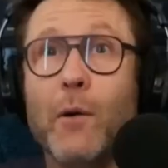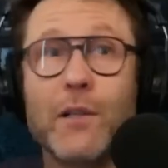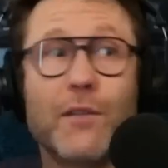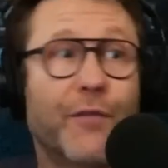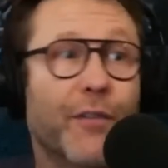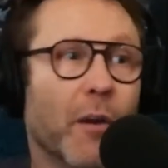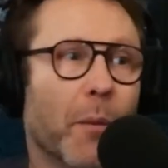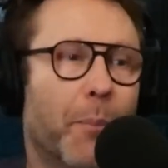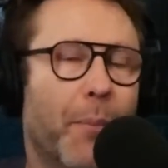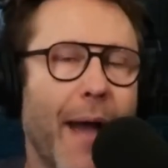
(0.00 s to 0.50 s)

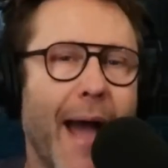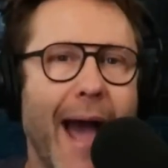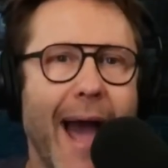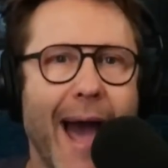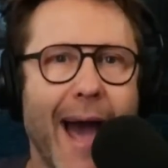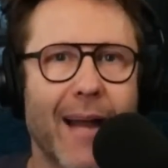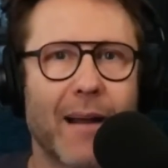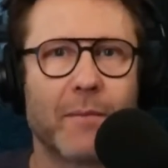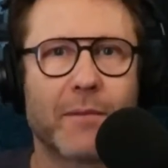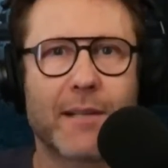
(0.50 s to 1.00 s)
always feel
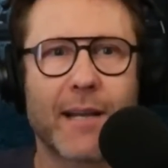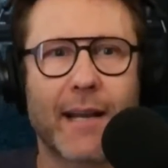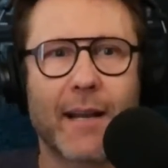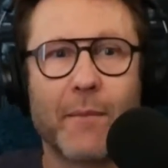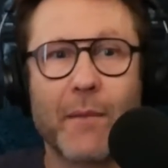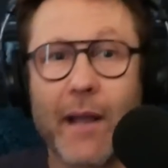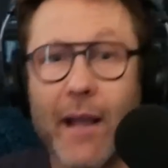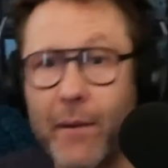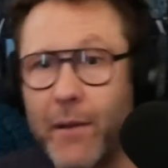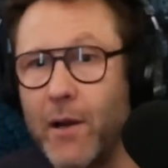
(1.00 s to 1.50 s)
bad. It's like,
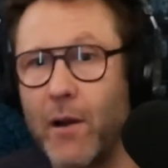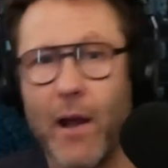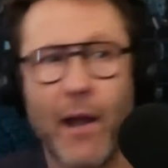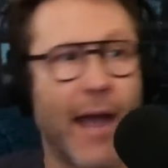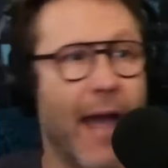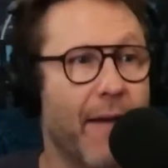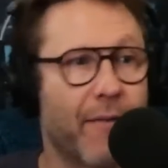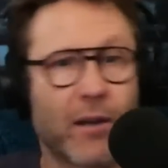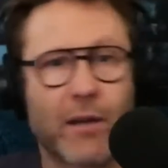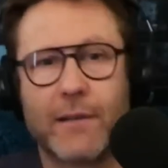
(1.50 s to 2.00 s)
you know,
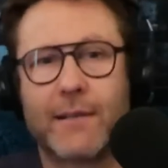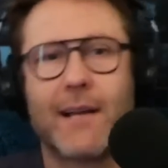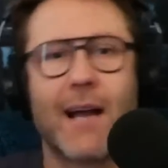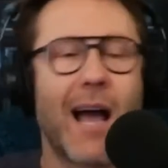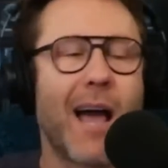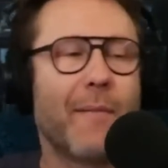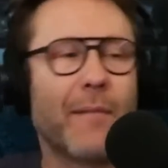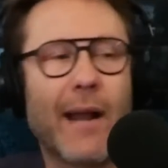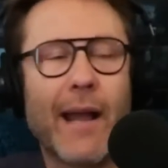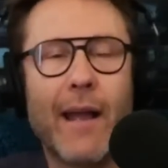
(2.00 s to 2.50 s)
I have a good
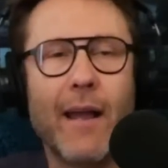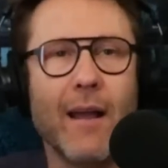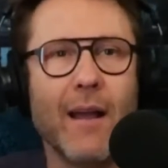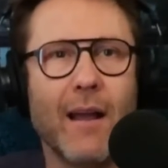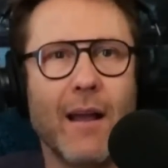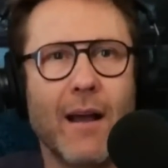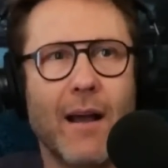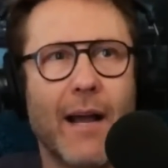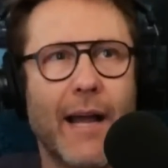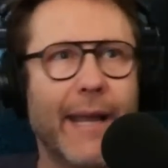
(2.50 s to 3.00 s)
time, and
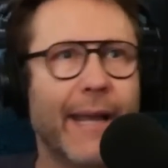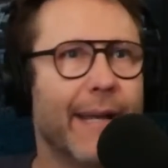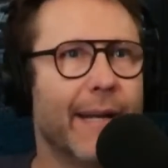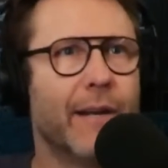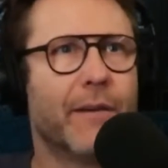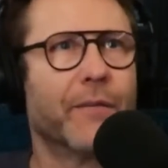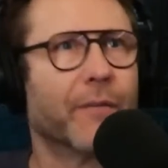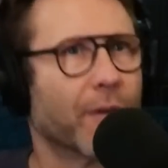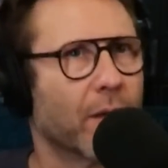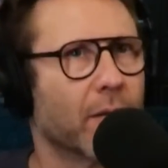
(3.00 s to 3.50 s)
I
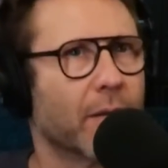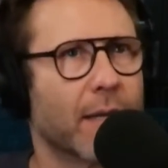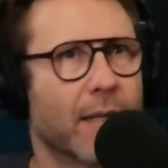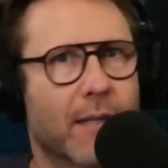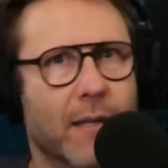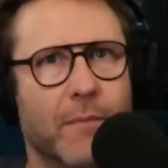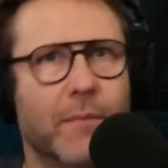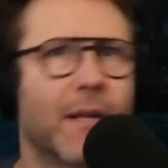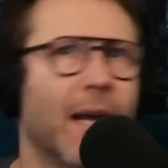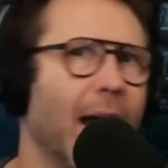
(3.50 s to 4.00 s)
inadvertently
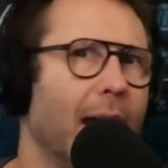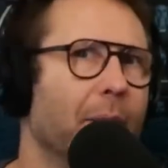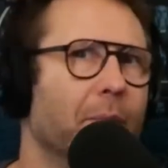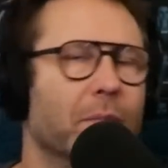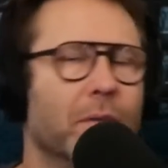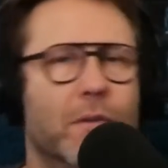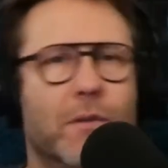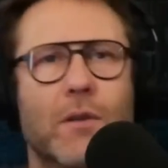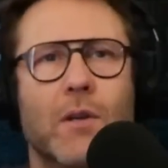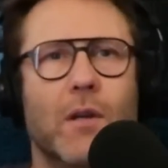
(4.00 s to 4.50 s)

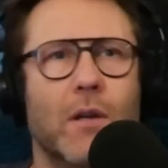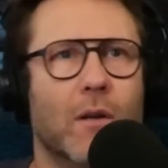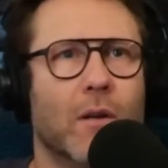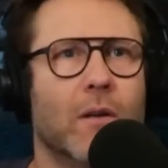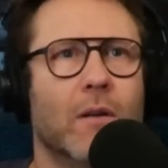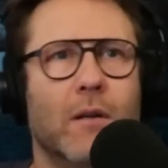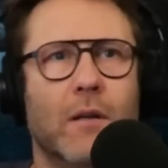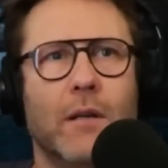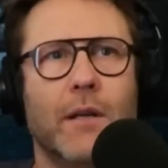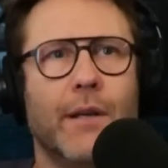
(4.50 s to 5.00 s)
sometimes,
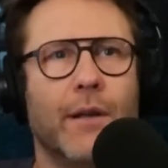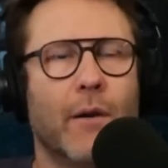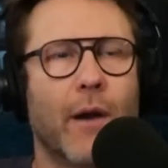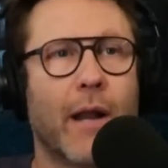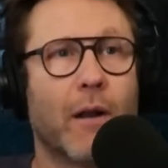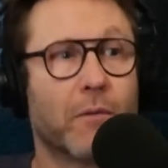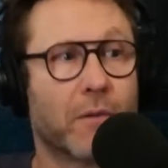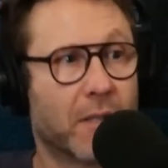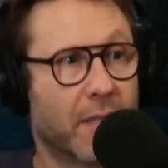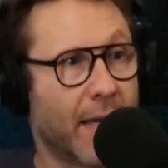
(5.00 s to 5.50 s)
you know,
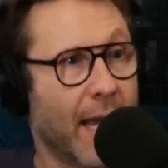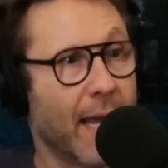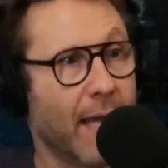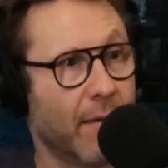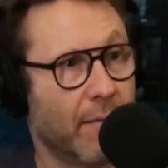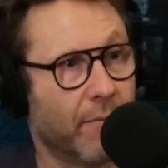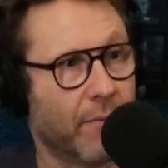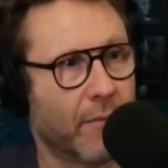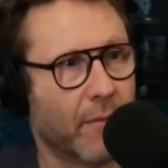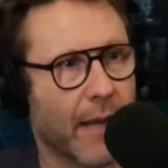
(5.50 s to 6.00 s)
I don't
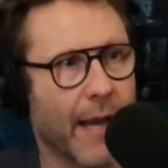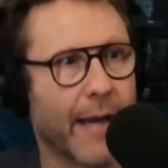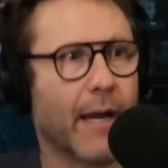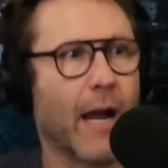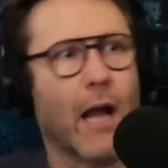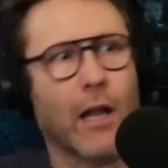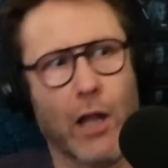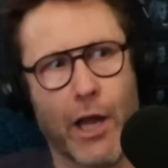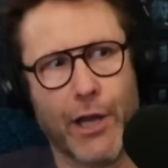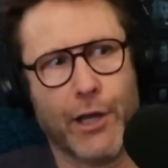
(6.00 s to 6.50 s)
say
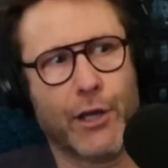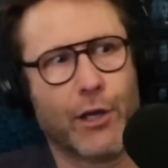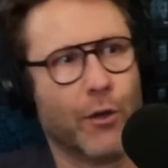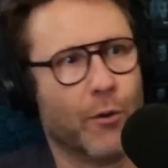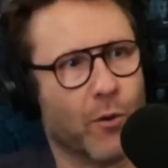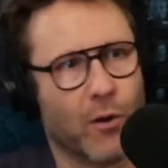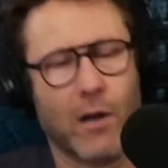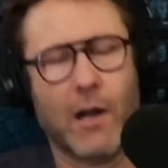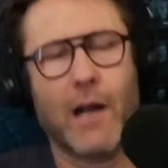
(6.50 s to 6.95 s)
like I like you,